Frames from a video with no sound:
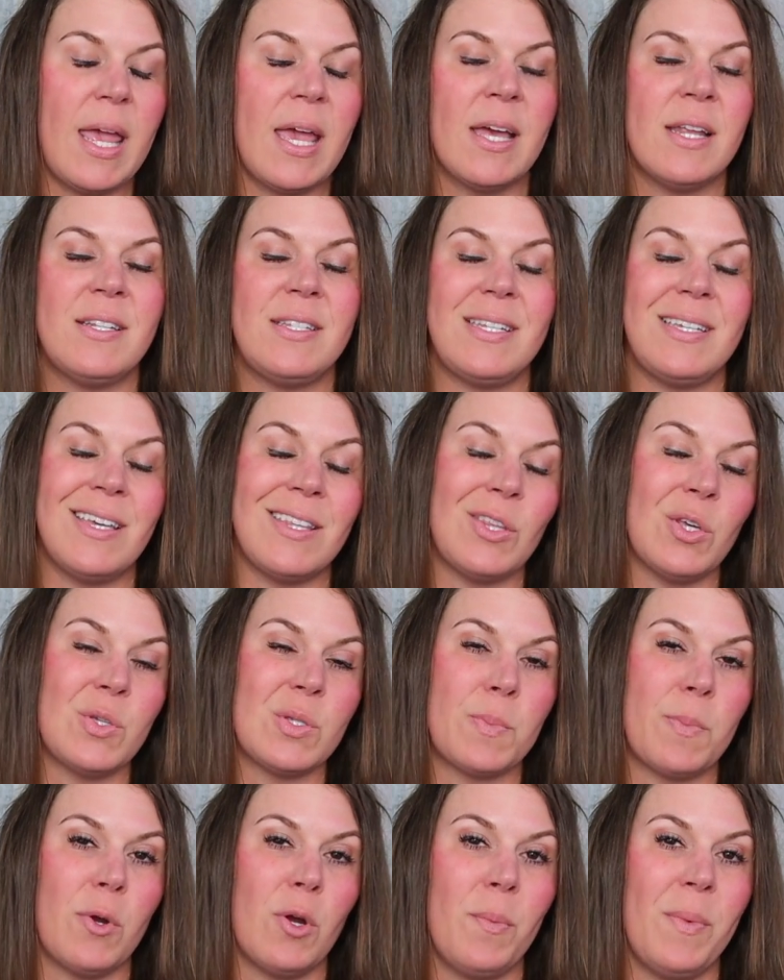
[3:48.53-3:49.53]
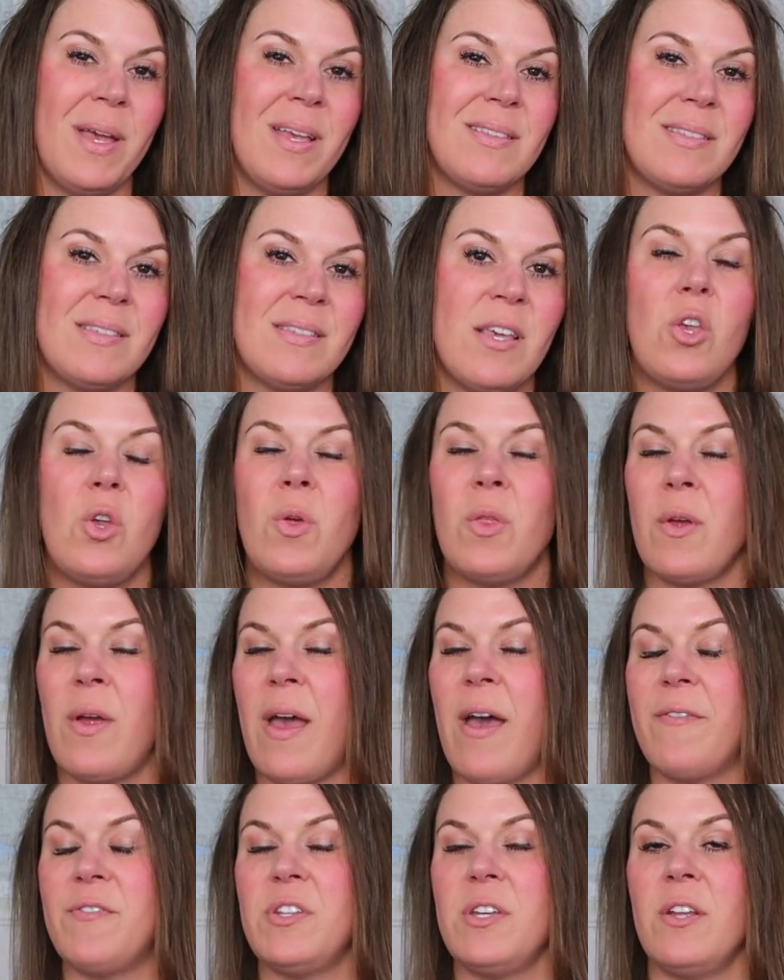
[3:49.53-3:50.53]
And to get those permits, you either
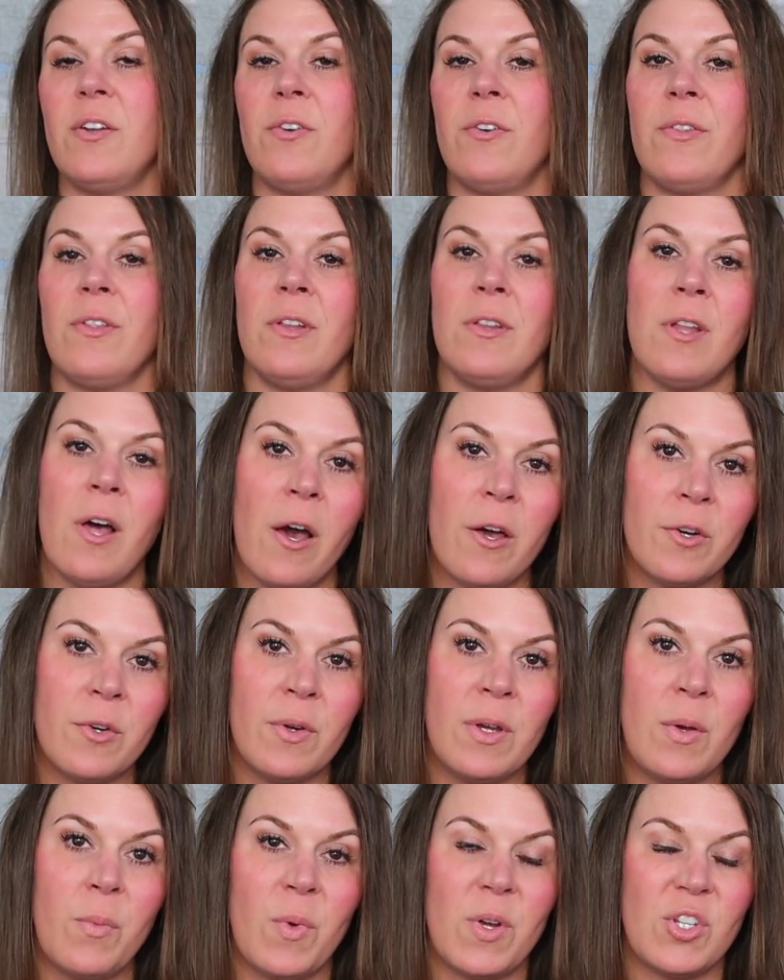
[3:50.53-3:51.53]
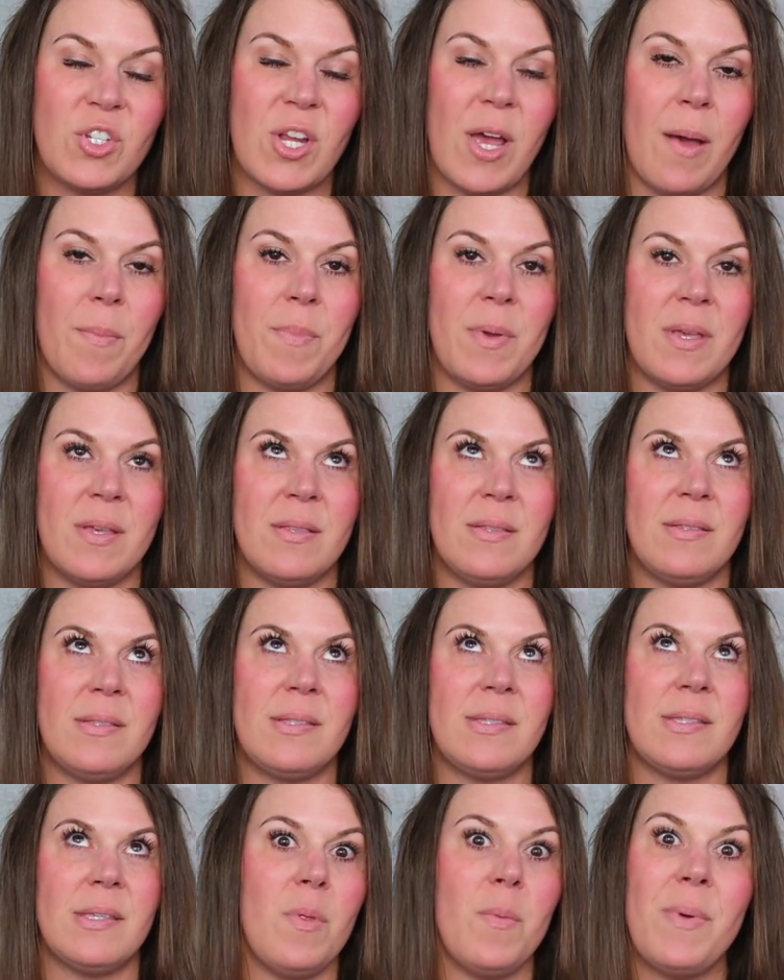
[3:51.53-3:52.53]
have to enter the lottery, which
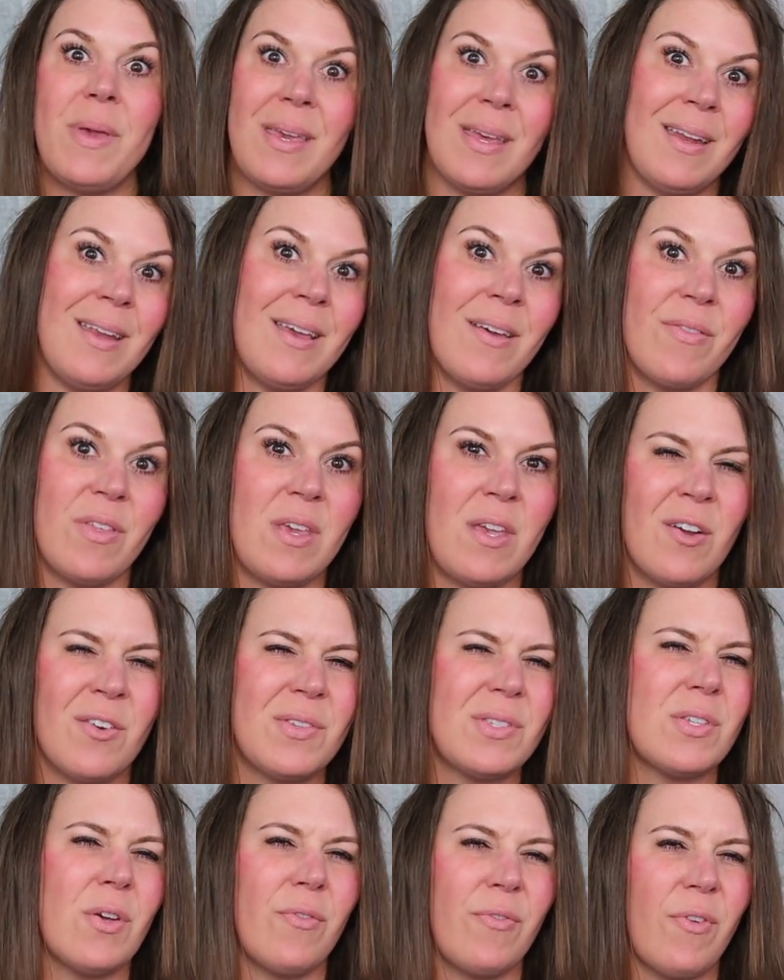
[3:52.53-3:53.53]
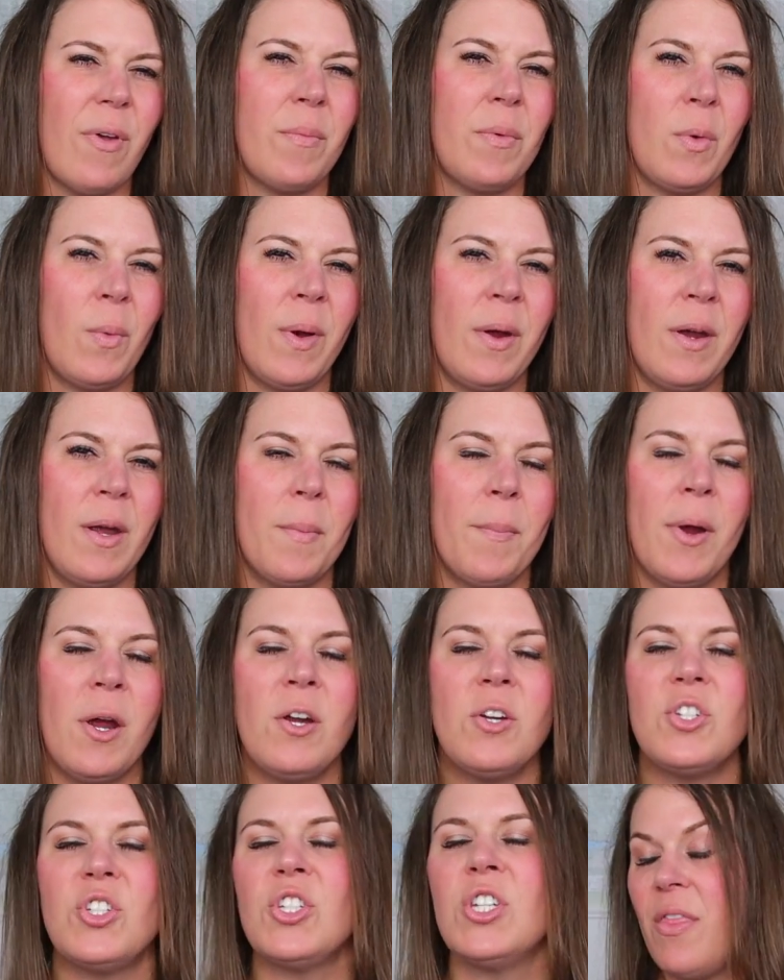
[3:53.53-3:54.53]
happens the beginning of the year, so February or
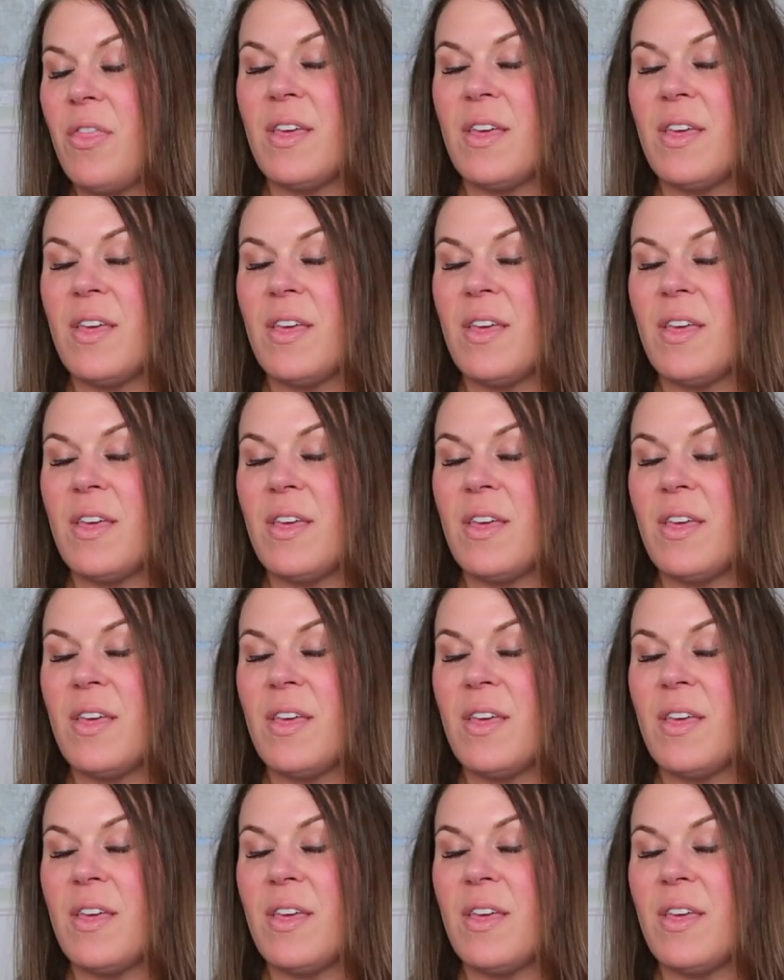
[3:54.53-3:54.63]
March.